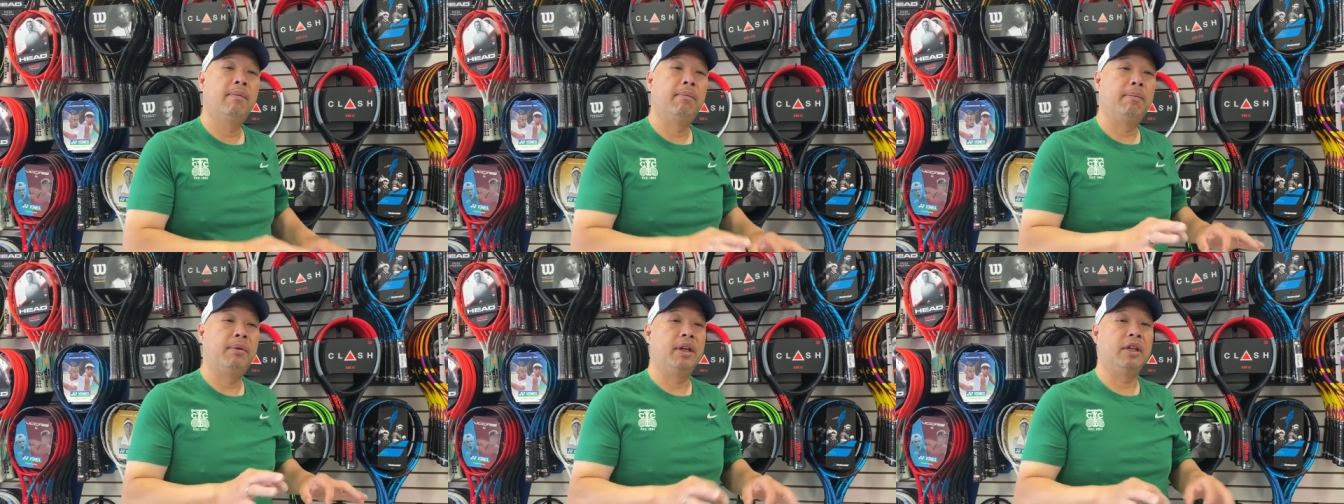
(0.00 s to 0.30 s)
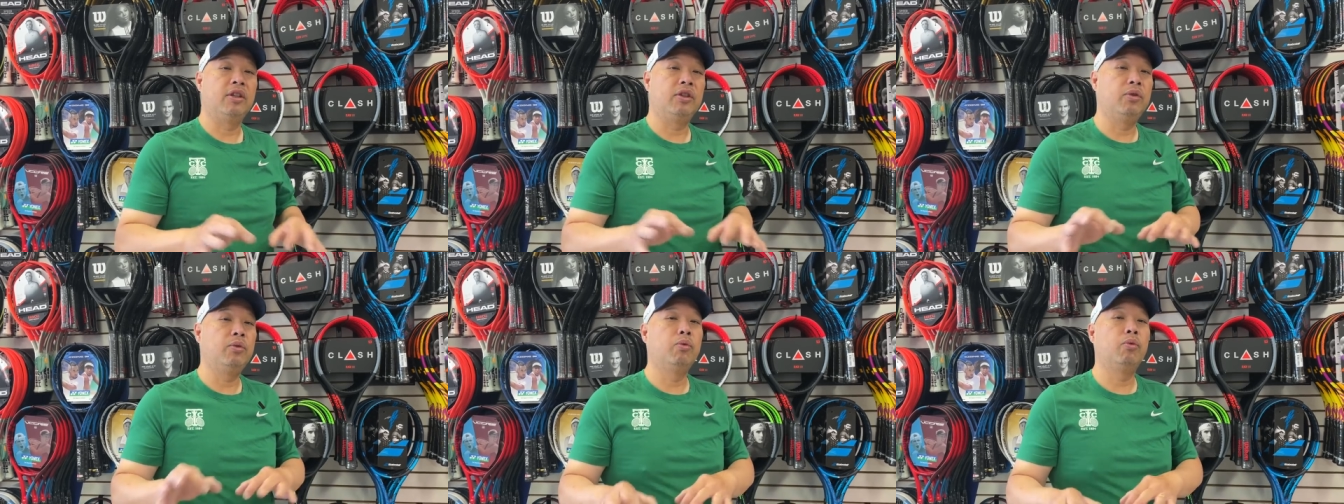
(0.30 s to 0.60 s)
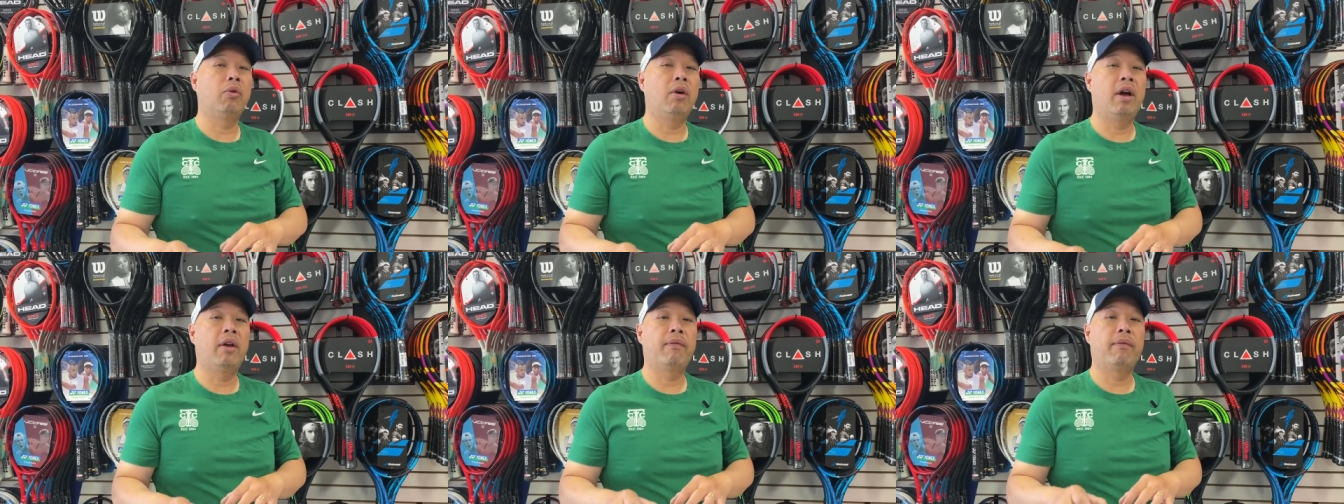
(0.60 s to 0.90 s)
but you
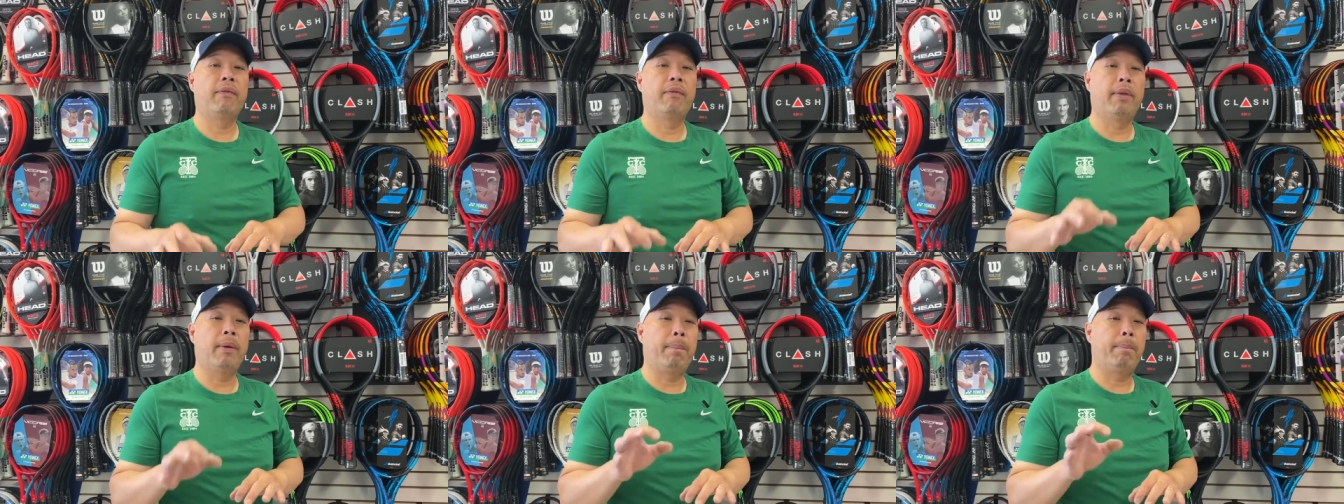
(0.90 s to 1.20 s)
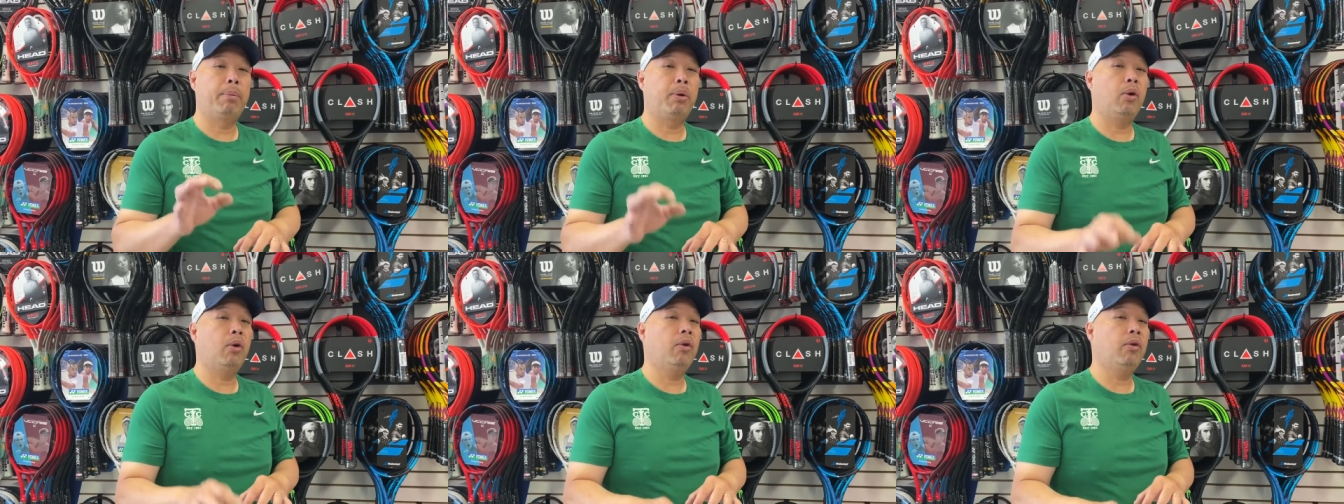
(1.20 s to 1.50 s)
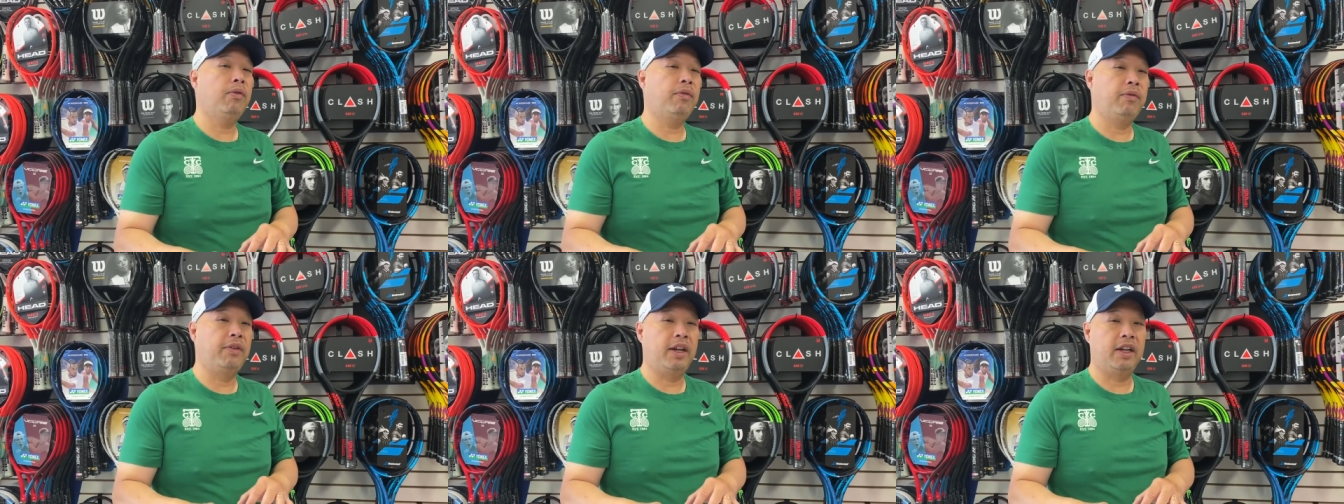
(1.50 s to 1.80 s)
want the
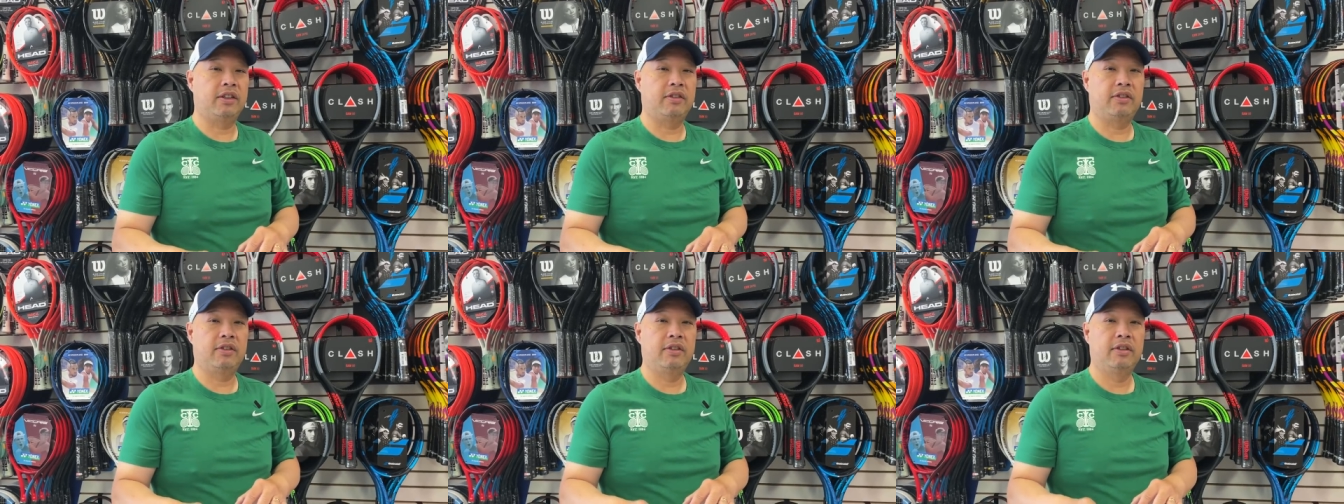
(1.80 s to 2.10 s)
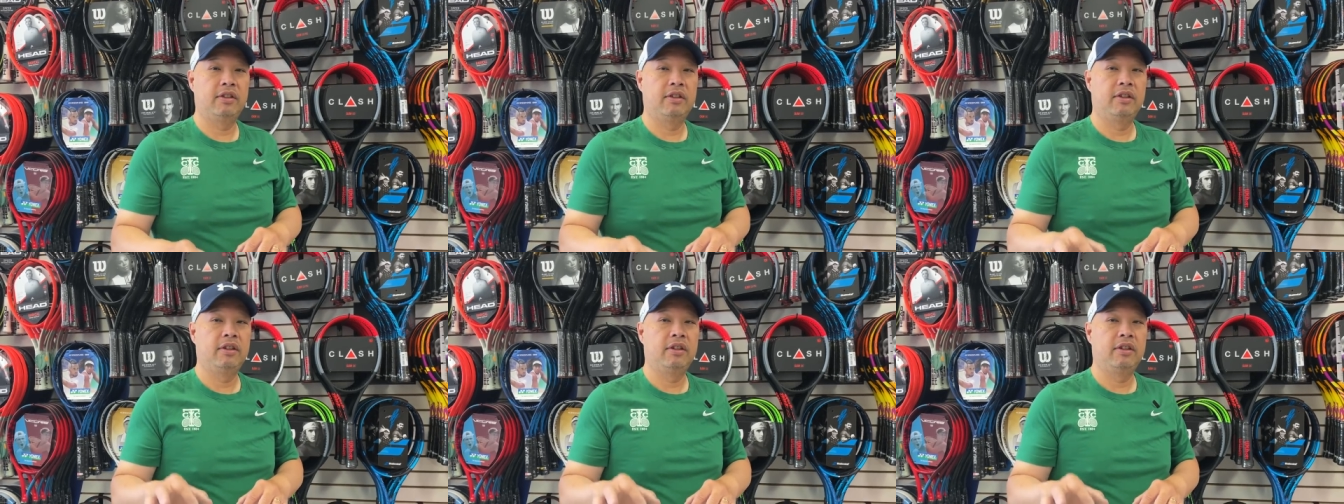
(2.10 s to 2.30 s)
perfect